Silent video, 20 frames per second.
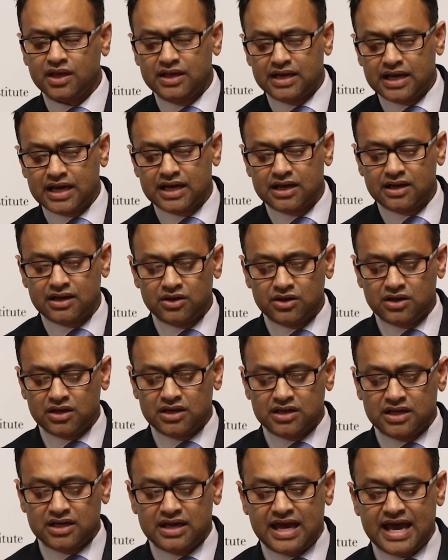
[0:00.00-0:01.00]

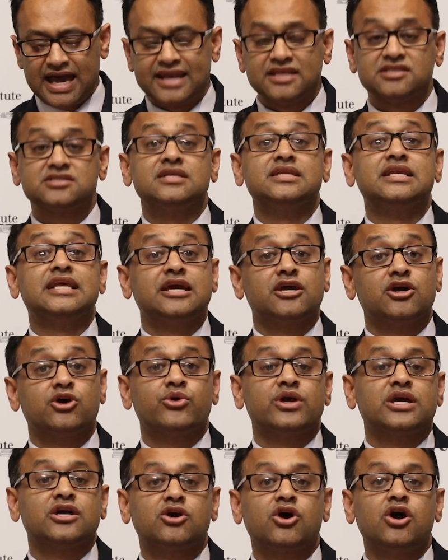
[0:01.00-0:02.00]
and its
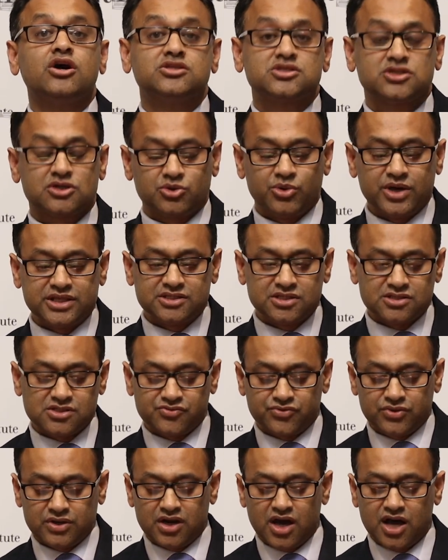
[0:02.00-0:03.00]
lingering consequences,
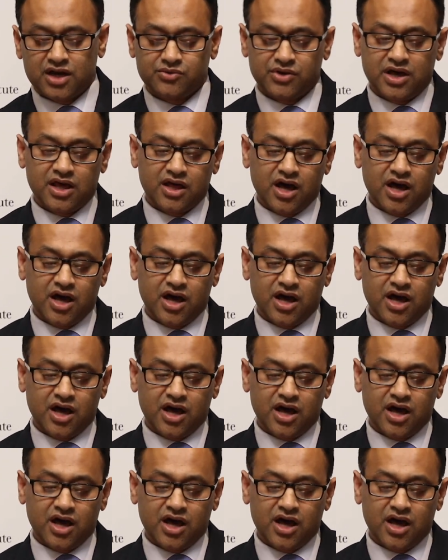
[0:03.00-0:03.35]
if we like,